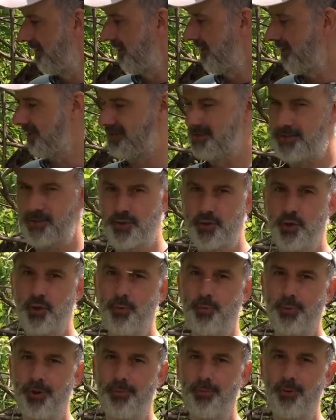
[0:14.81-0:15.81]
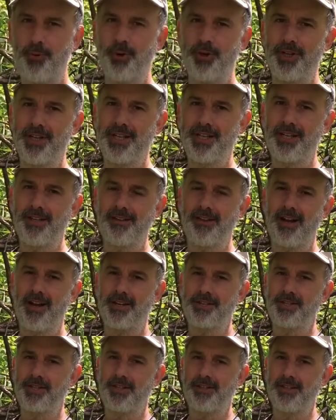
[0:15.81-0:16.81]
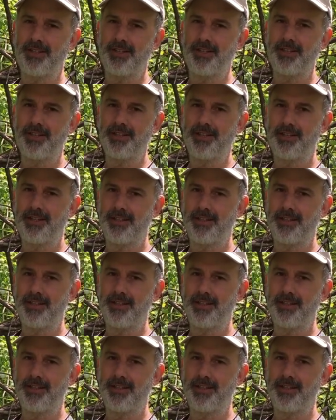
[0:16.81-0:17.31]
It's super important ecologically.